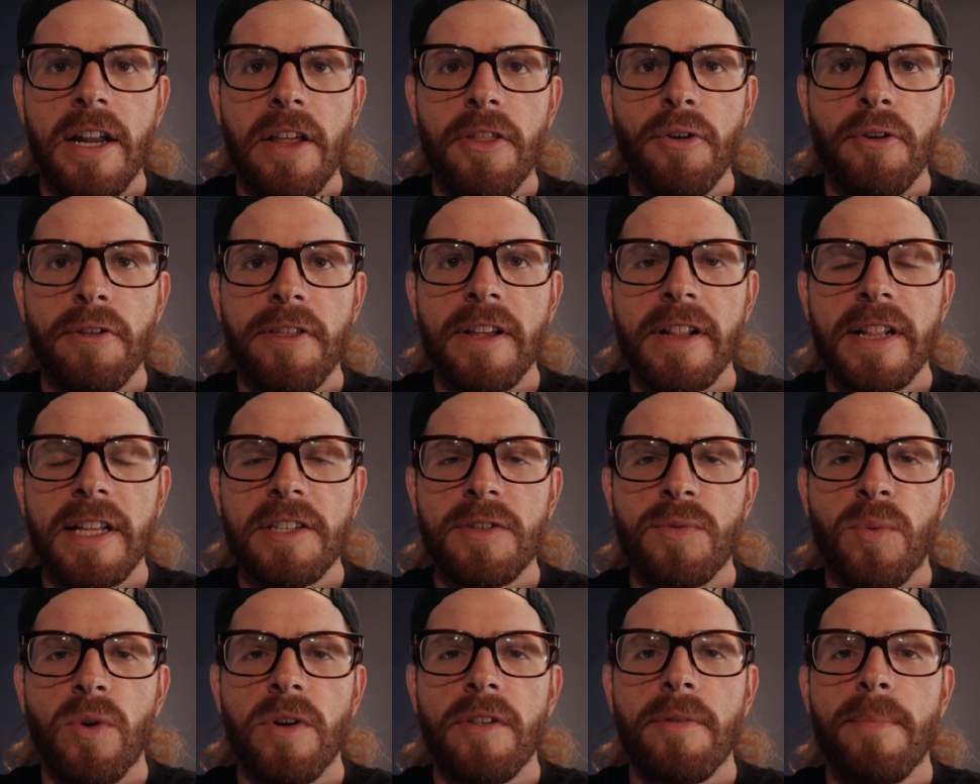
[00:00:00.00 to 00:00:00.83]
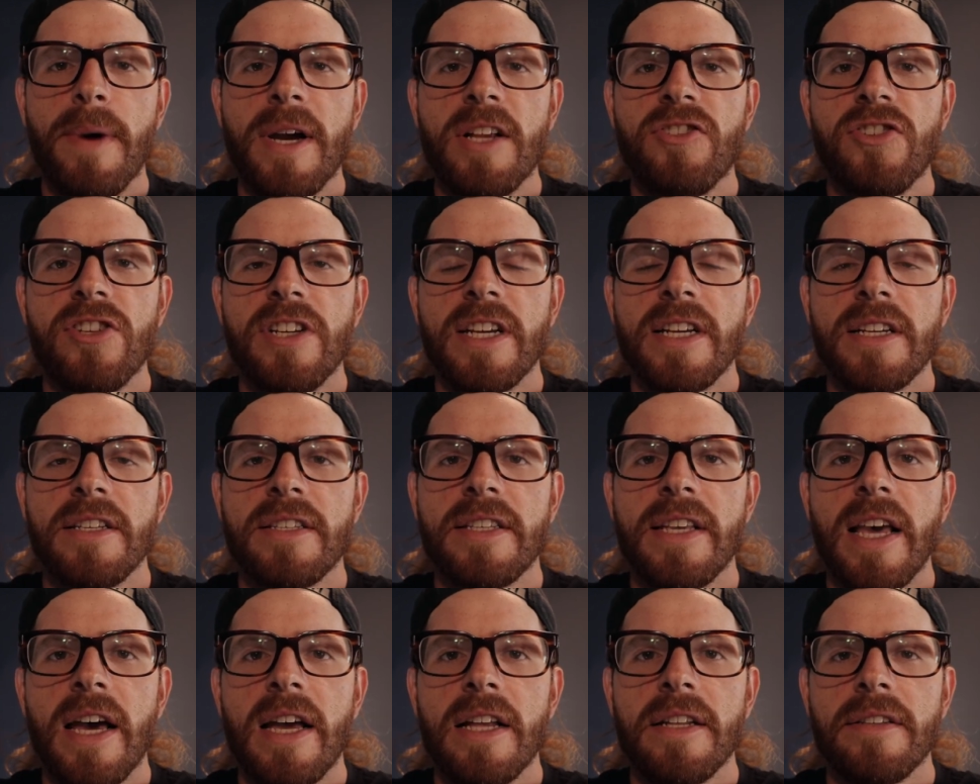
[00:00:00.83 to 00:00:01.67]
Another thing that's worth mentioning is
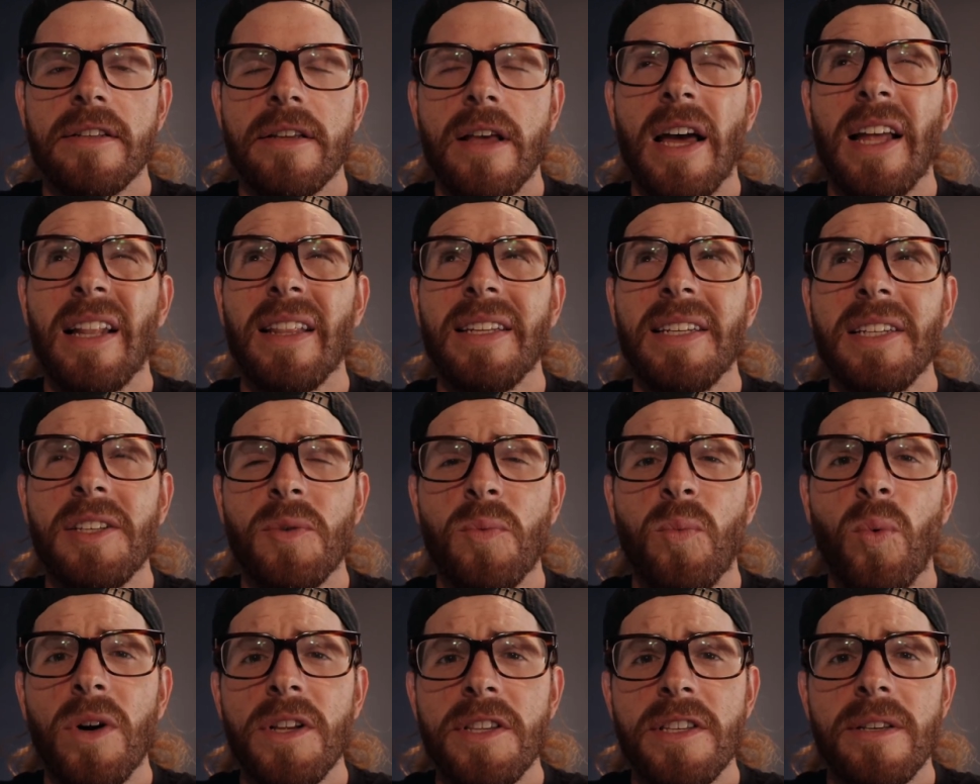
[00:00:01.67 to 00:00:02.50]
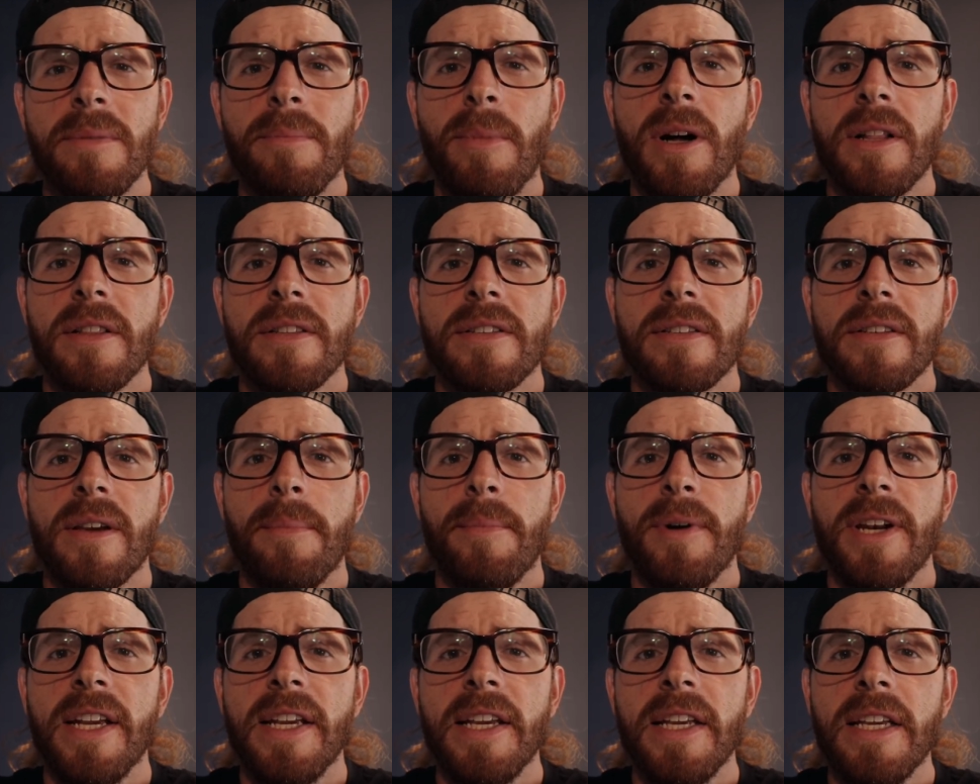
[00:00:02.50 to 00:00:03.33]
that at least once a month
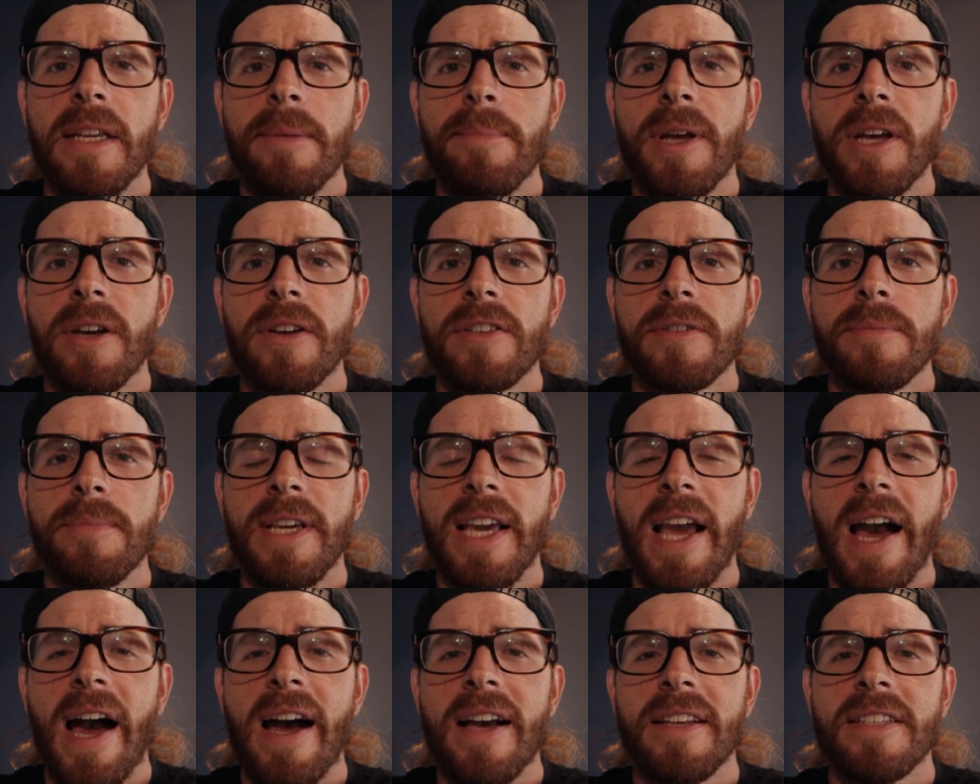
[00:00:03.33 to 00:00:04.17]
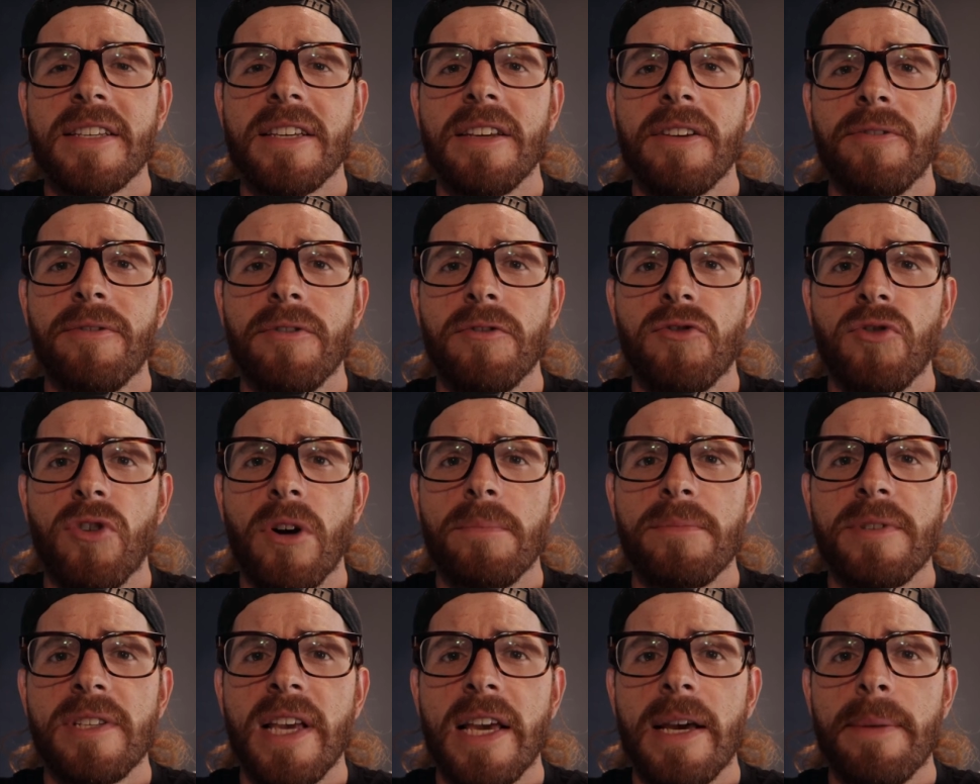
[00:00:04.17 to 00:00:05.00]
somebody emails me asking for
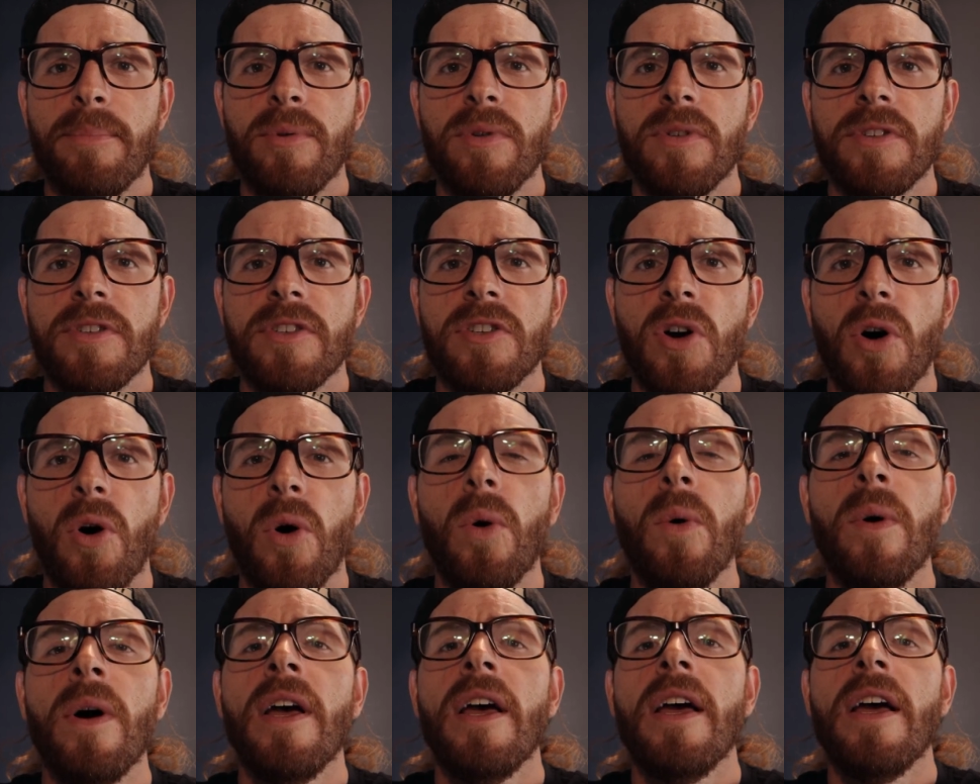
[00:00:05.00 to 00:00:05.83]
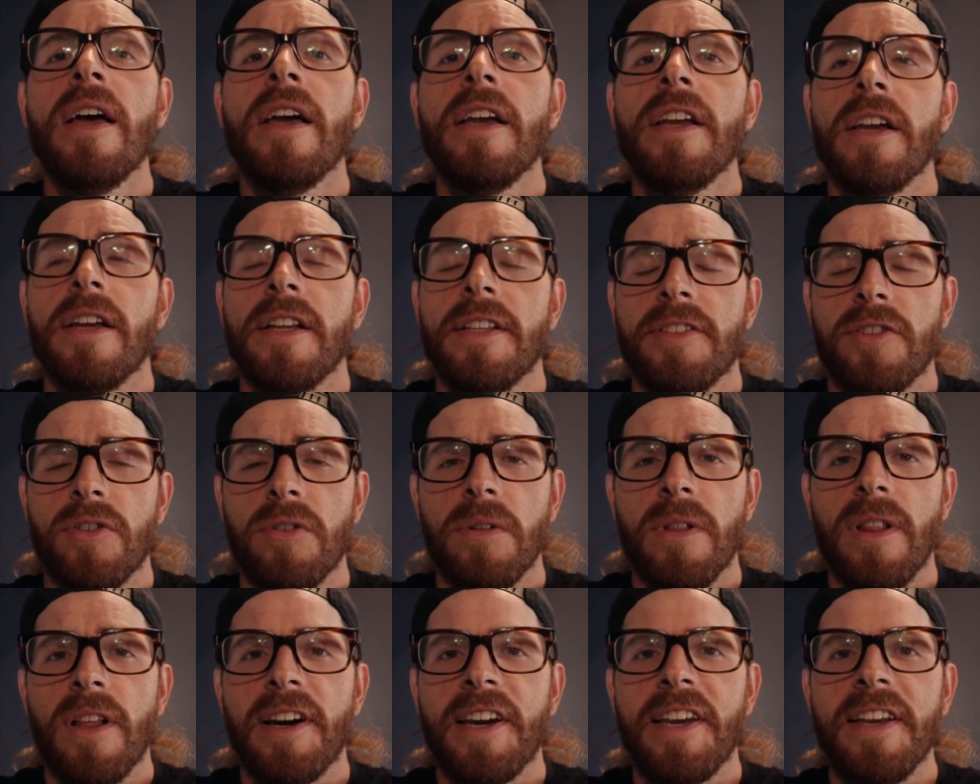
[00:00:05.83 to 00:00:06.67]
drum samples, so it's your
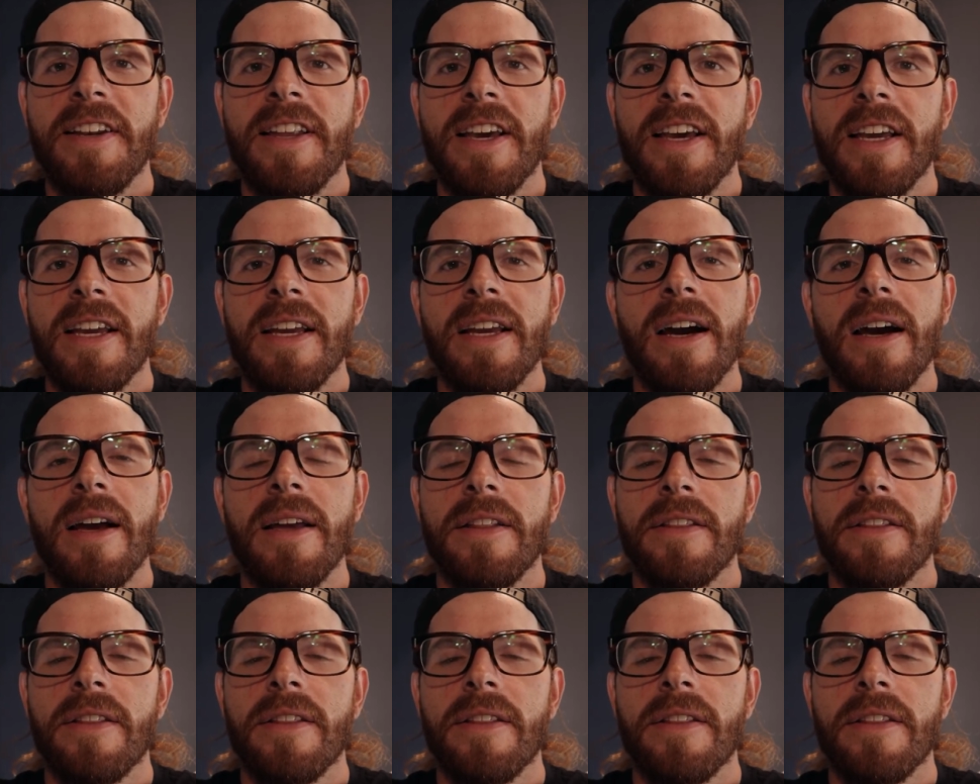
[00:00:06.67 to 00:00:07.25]
lucky day.